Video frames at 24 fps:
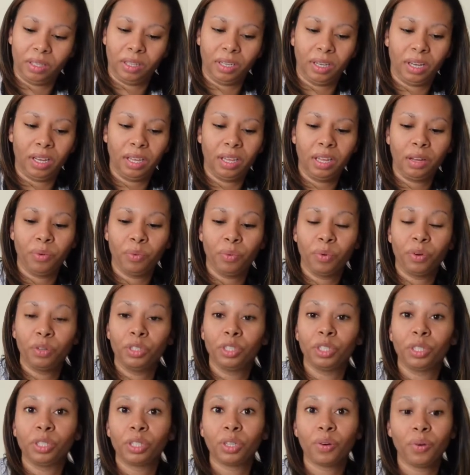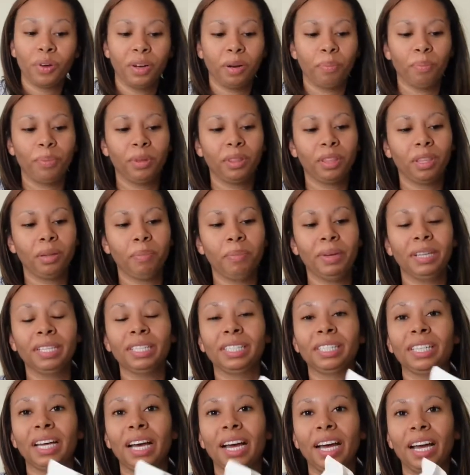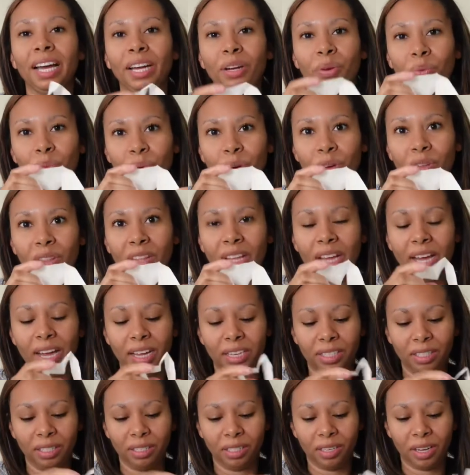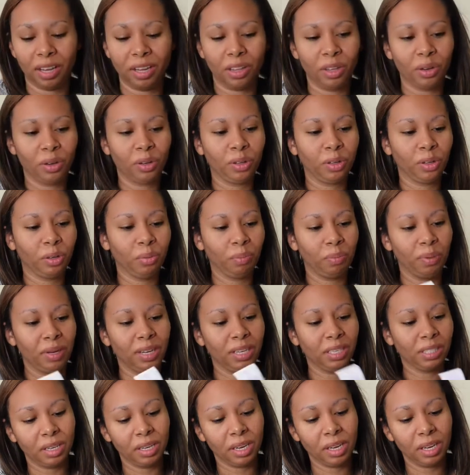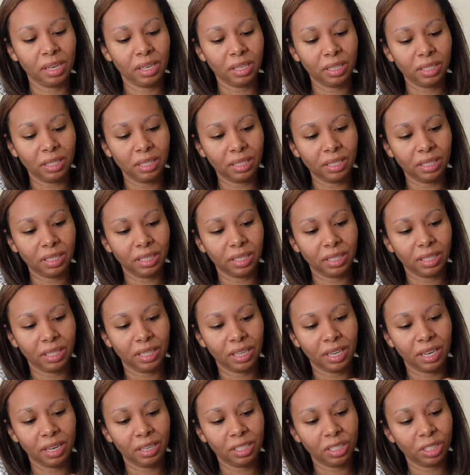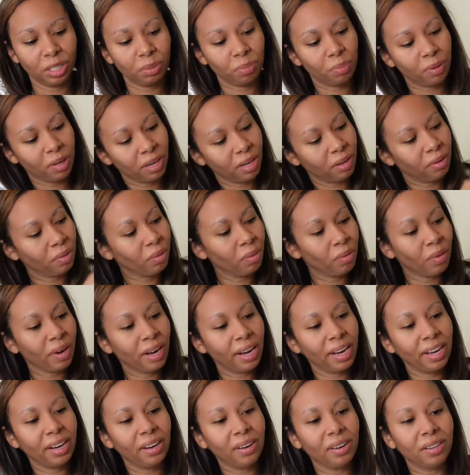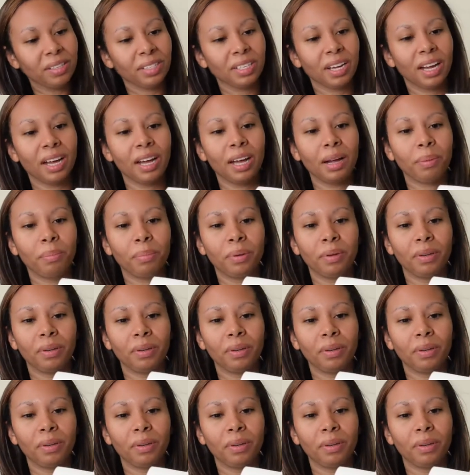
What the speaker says: And then we're just going to put them inside where that other glue piece is. And just put it right on top.